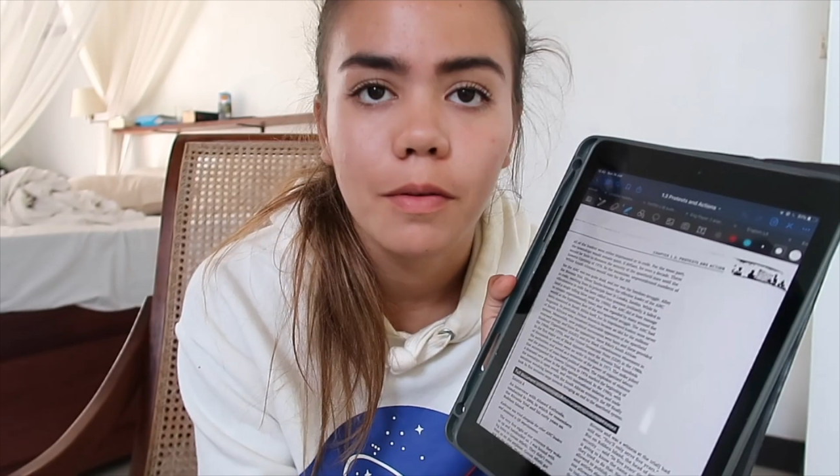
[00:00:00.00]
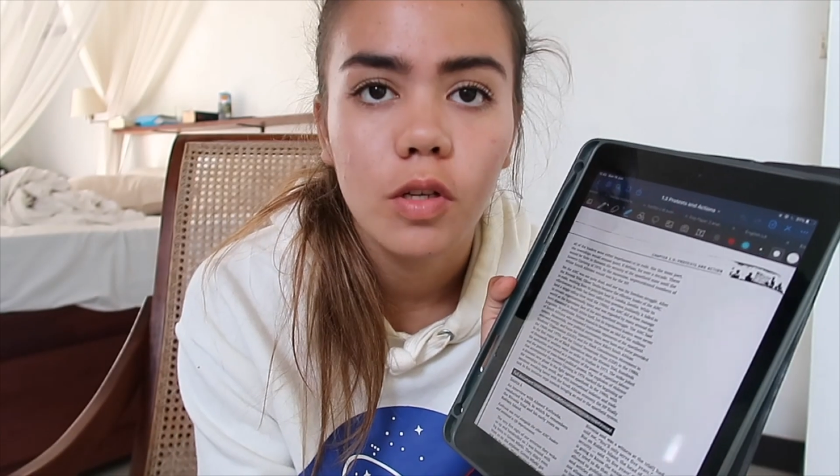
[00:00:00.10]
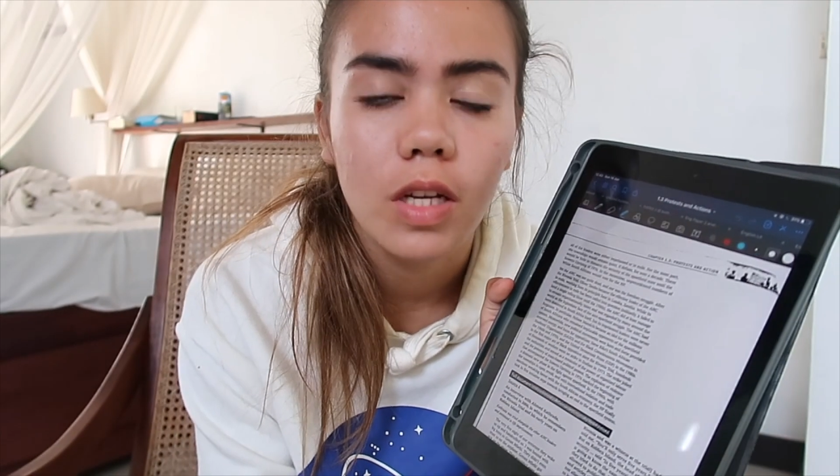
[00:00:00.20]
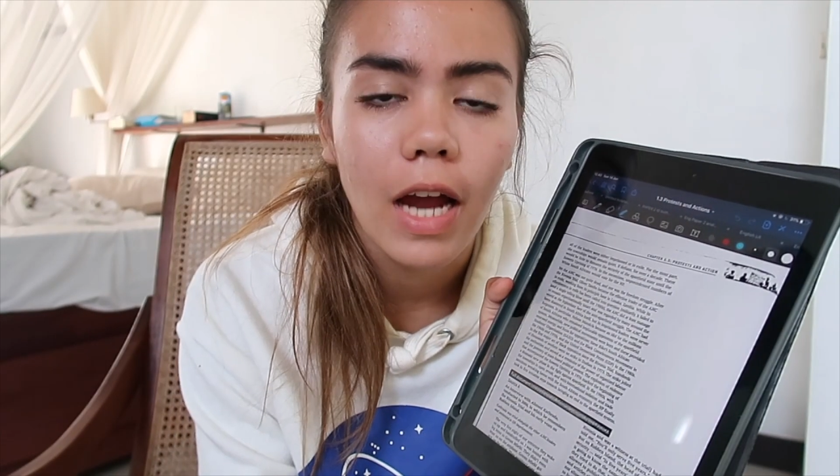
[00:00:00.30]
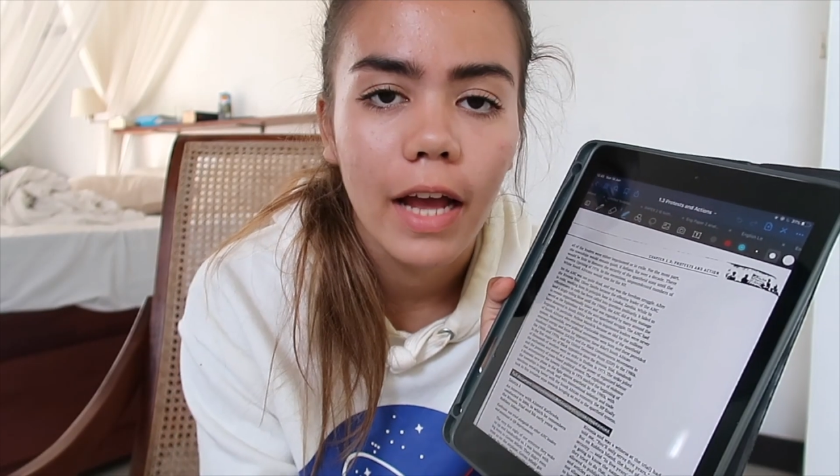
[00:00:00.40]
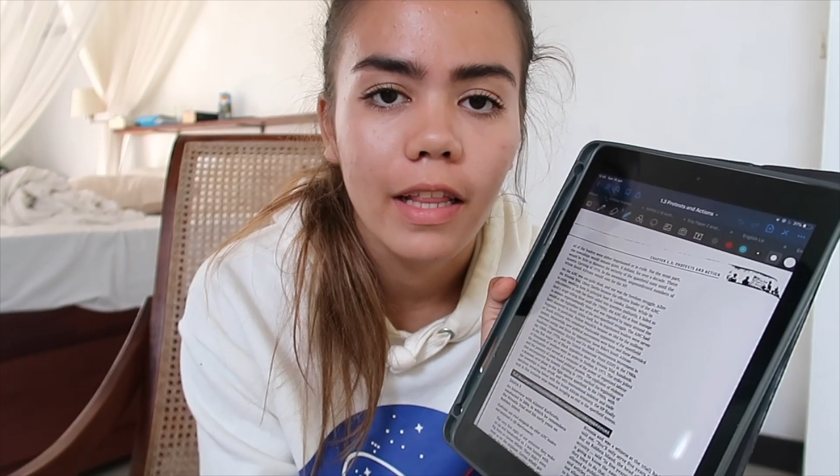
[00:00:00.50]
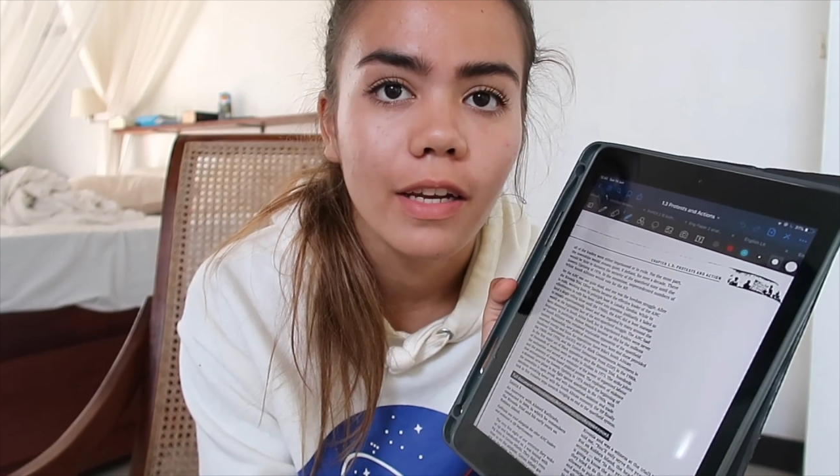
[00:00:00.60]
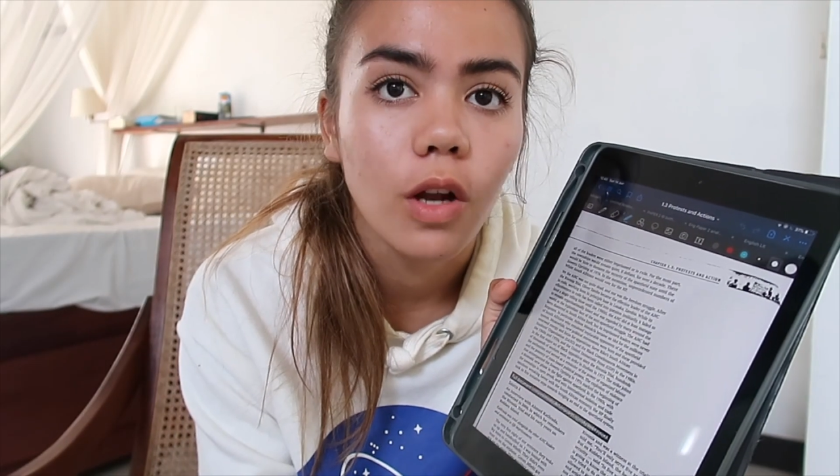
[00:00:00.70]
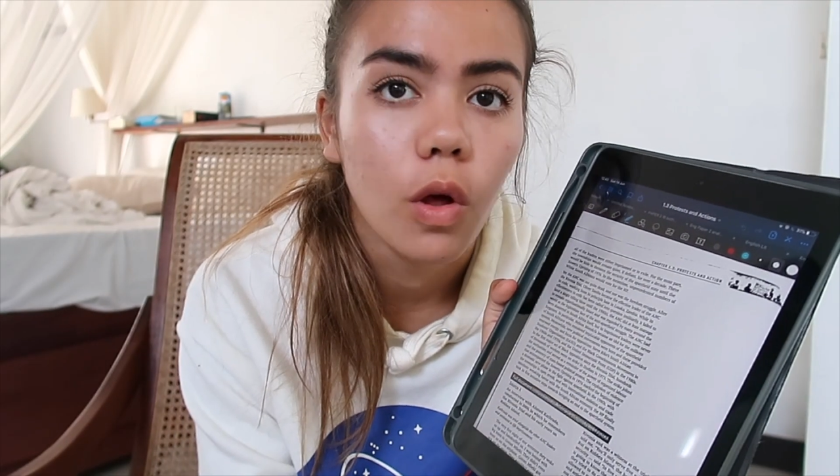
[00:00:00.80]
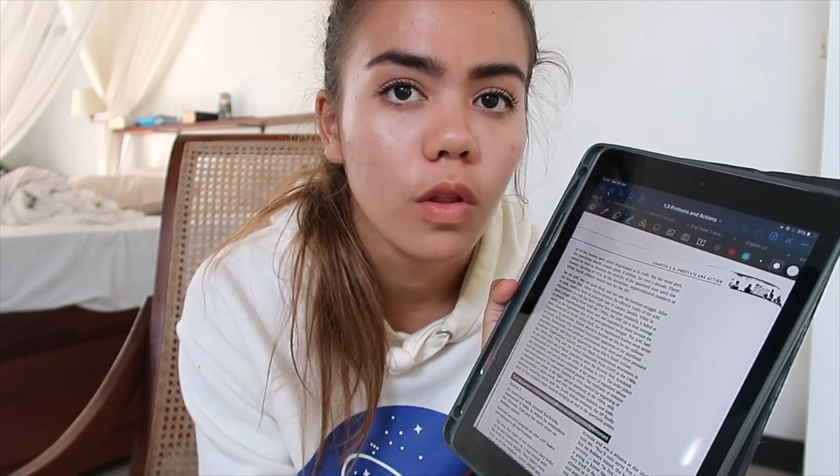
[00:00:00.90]
I'm just gonna
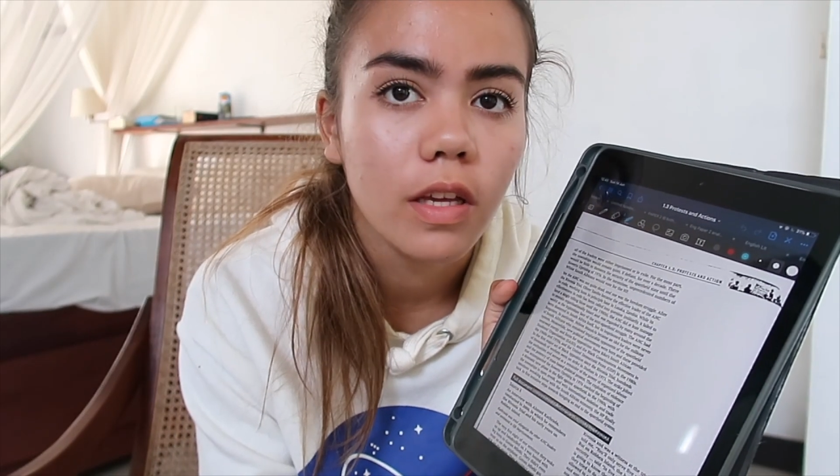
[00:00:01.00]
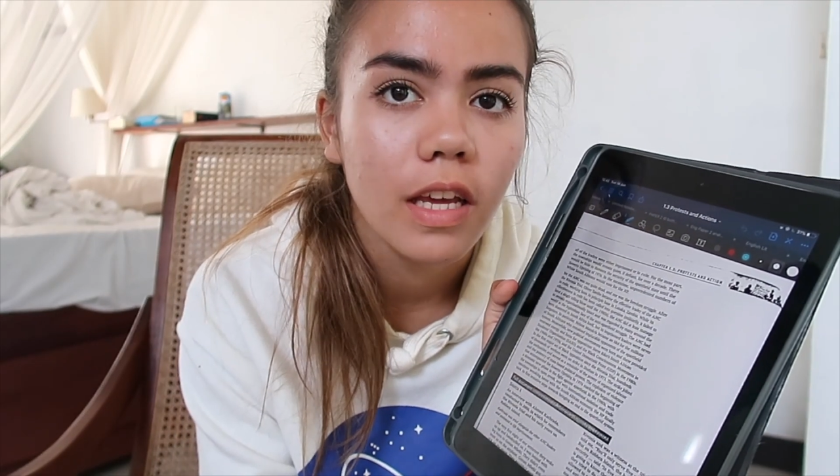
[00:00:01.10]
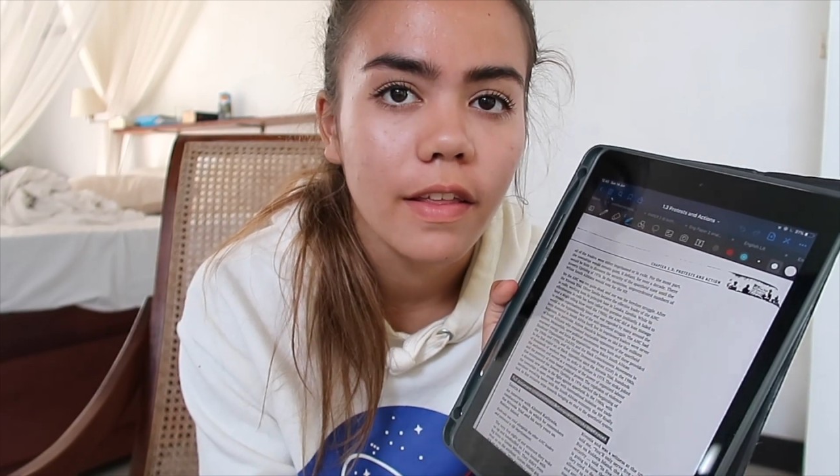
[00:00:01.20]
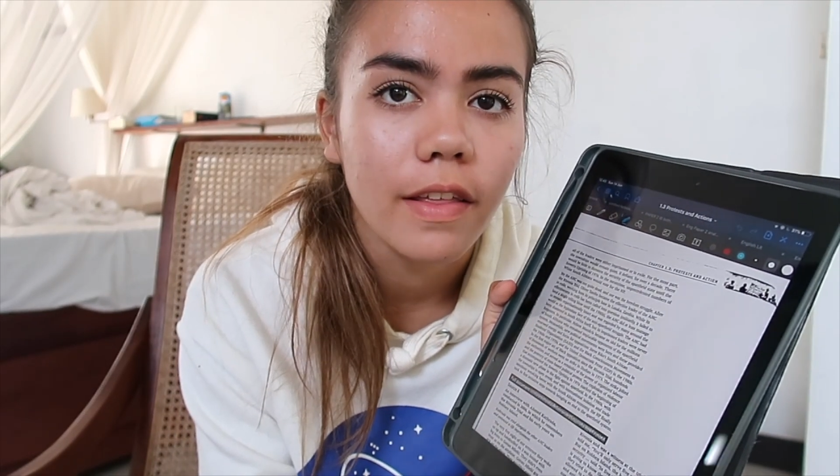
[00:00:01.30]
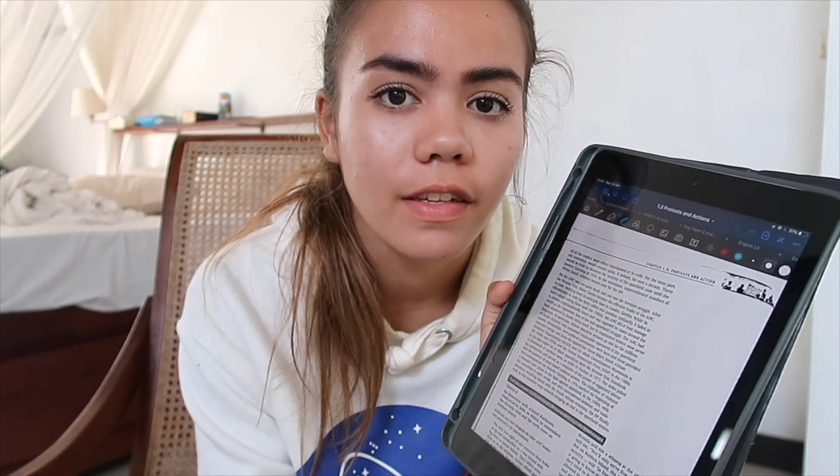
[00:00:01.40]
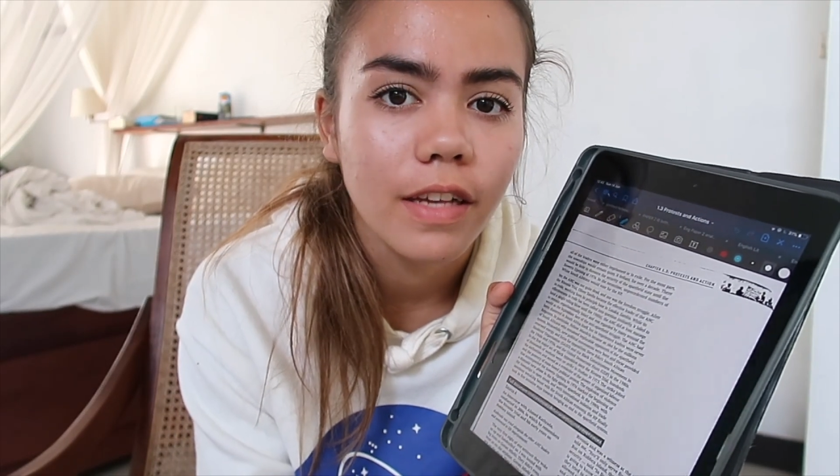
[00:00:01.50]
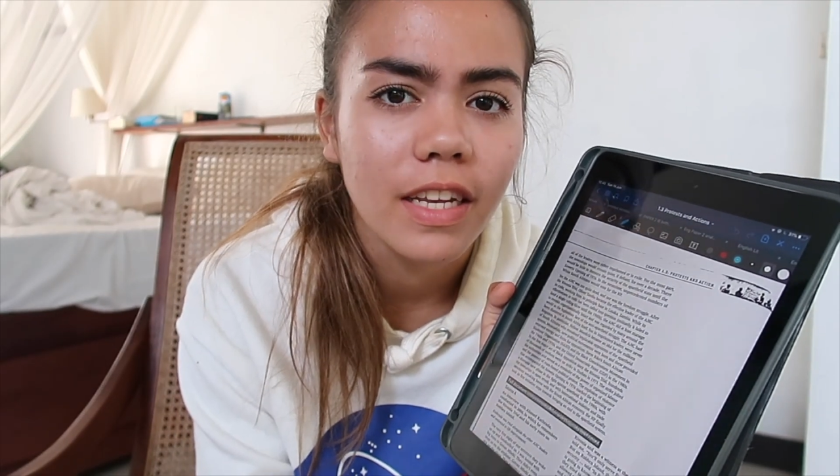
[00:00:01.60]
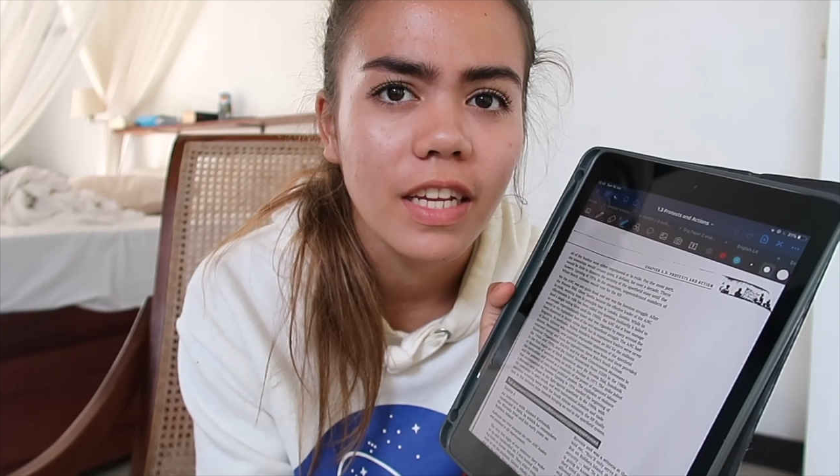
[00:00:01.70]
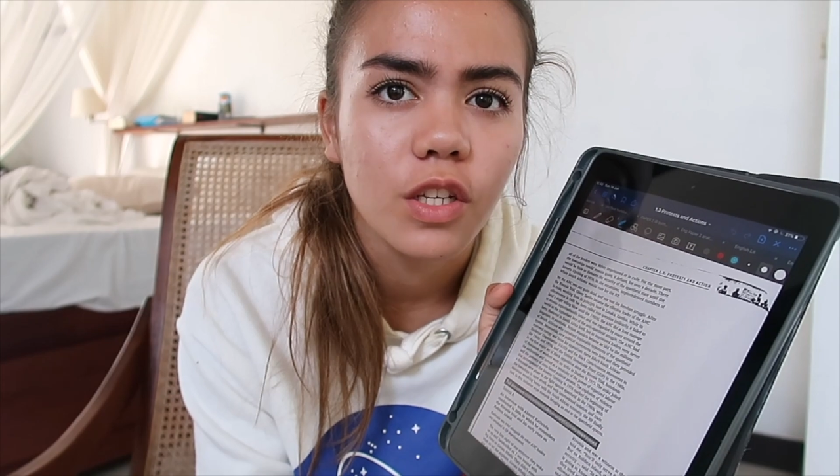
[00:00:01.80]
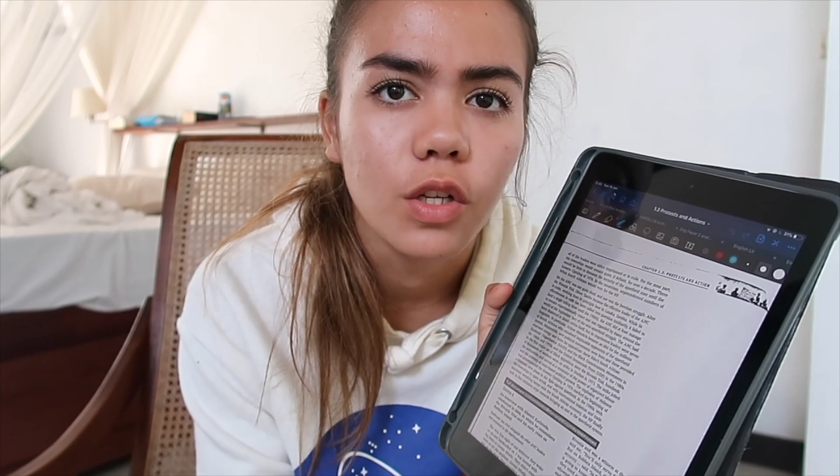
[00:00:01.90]
highlight all the key things I
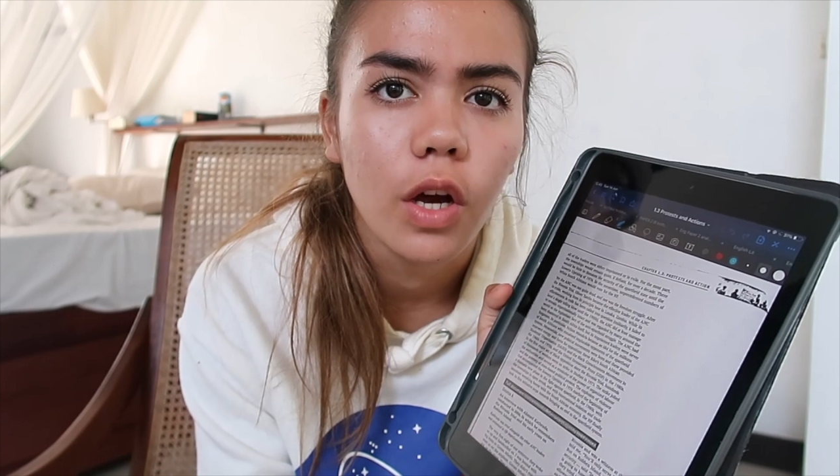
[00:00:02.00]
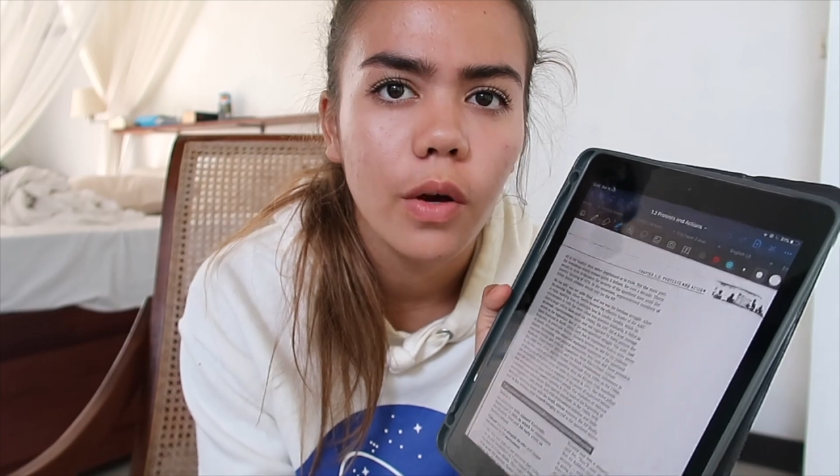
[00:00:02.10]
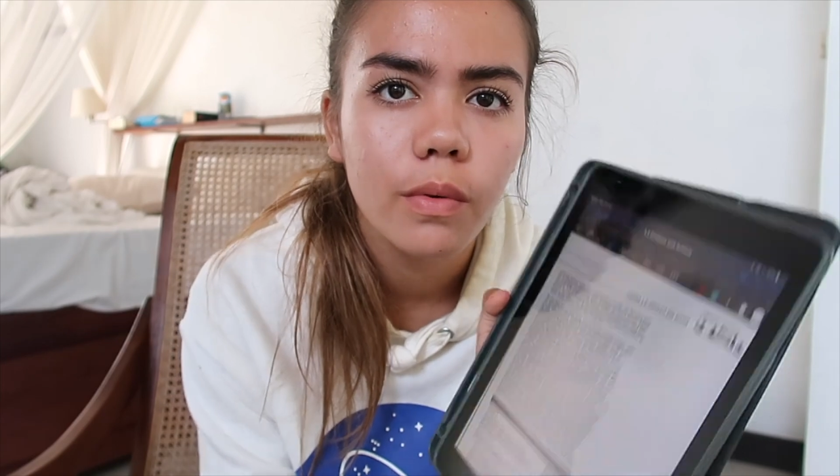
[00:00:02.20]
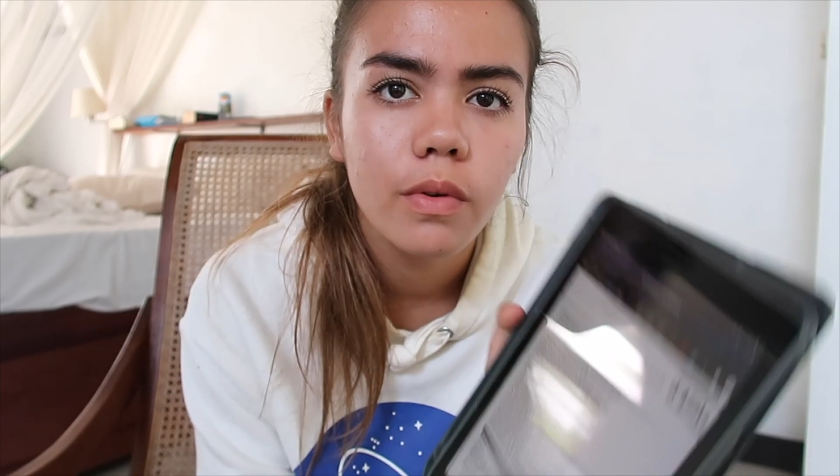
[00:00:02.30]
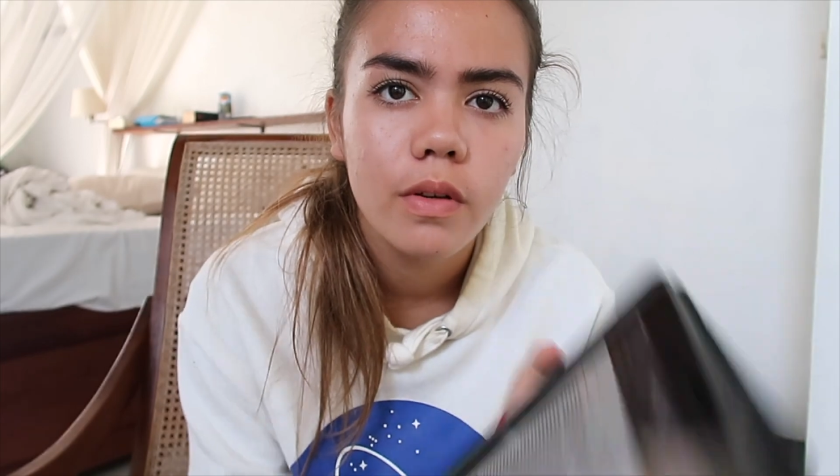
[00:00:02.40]
need to know.